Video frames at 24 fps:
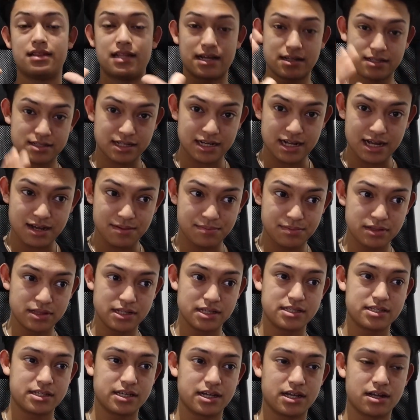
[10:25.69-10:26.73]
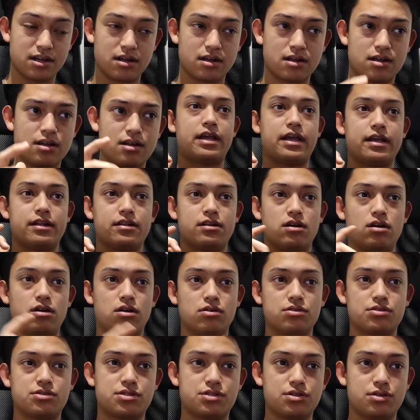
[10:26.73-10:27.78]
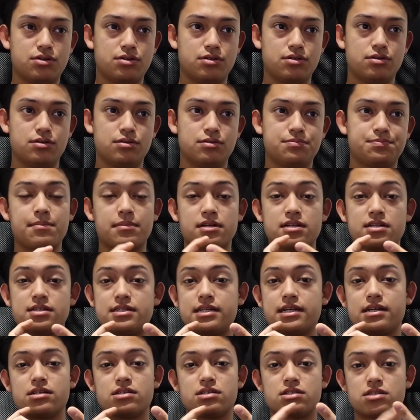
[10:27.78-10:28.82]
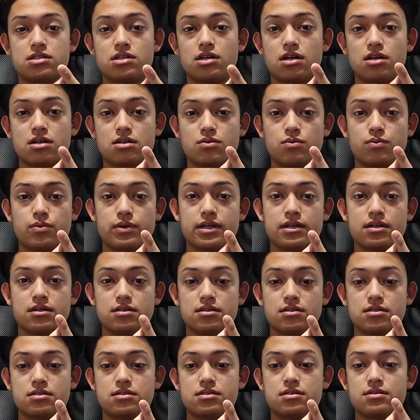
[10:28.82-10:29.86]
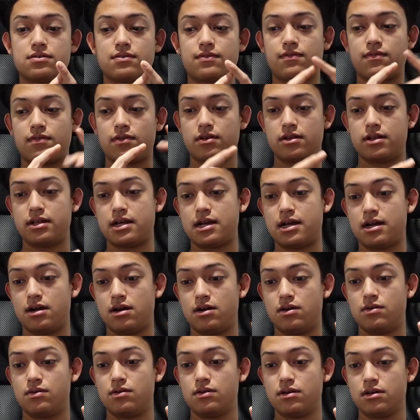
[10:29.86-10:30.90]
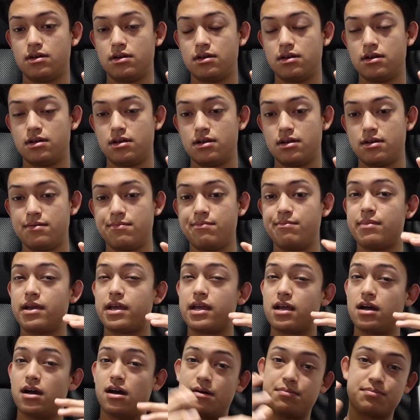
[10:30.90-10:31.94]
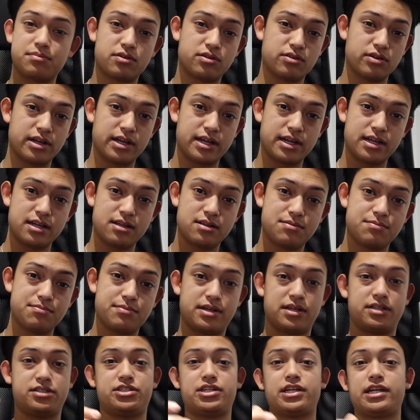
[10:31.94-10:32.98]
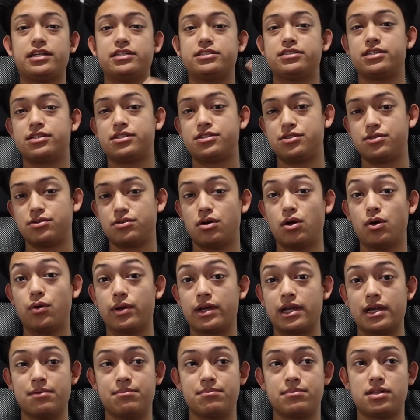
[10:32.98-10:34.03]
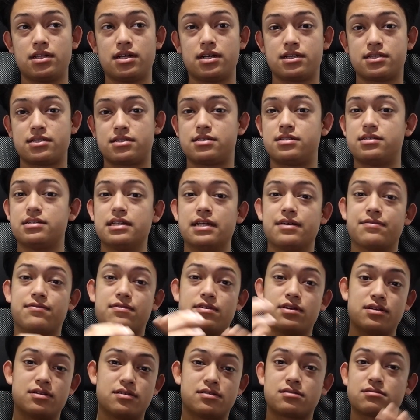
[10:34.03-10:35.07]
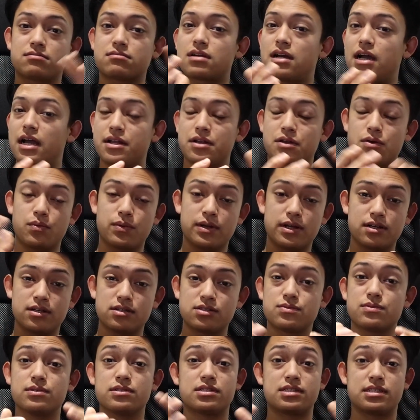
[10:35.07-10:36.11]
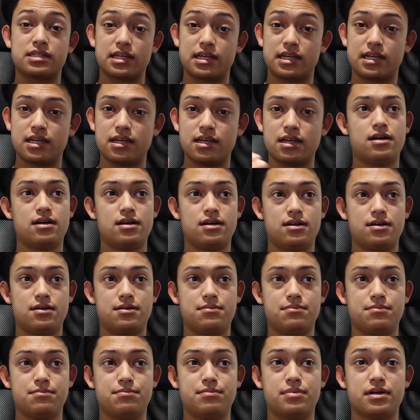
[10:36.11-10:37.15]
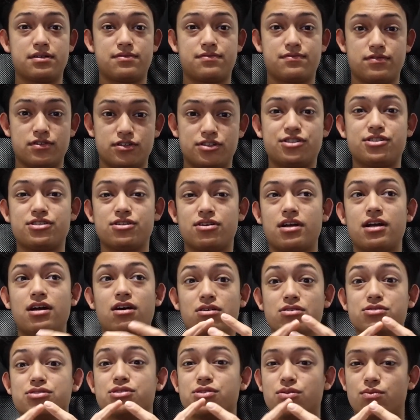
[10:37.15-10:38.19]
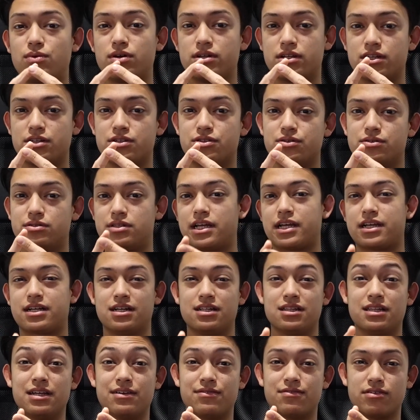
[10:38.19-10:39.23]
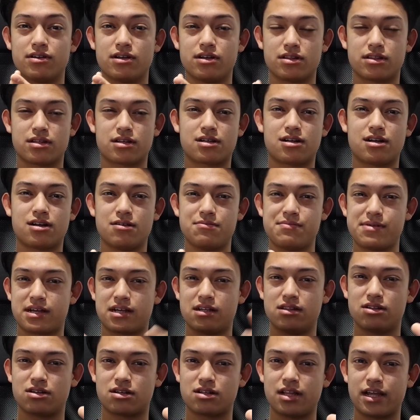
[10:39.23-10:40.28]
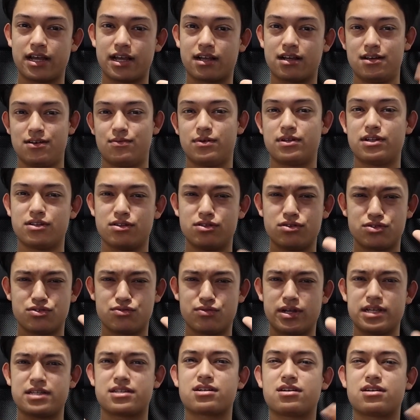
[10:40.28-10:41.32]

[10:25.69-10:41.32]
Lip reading: That's gonna happen this year. And also I'm gonna stay on stock wheels for now. May upgrade, may change it to OEM plus different kind of wheels, we'll see. But for sure I also want to do like a livery on the car, make it look like one of those race